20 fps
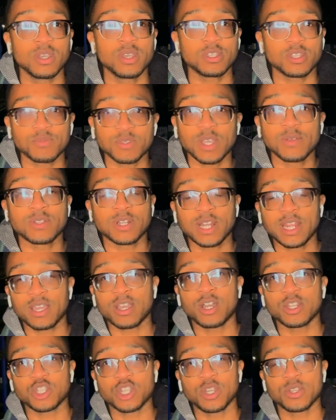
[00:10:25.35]
sometimes
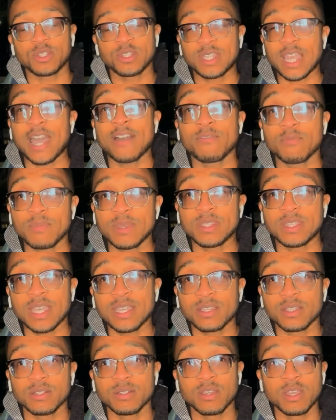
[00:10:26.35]
clear-cut chances that haven't been
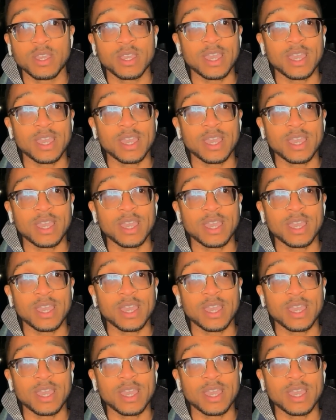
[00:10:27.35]
taken.